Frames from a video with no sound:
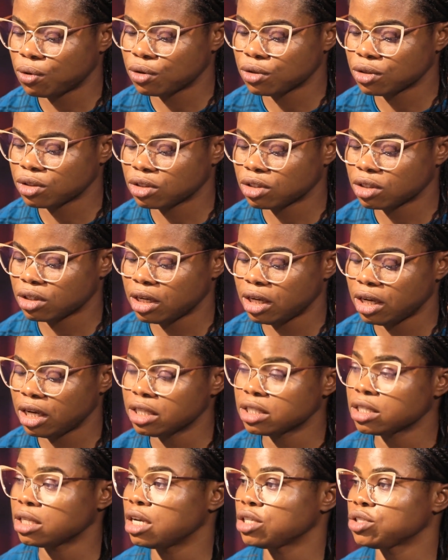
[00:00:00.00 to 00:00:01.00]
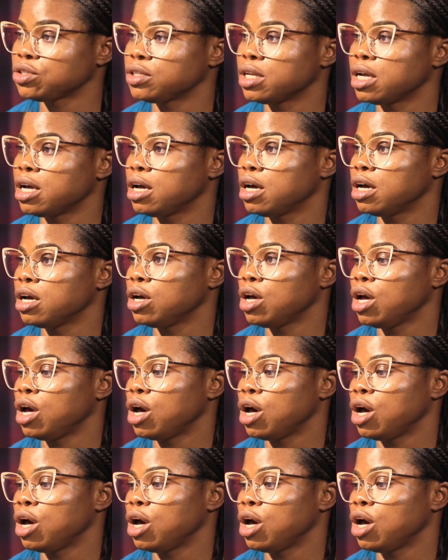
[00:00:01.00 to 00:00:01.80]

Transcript: was international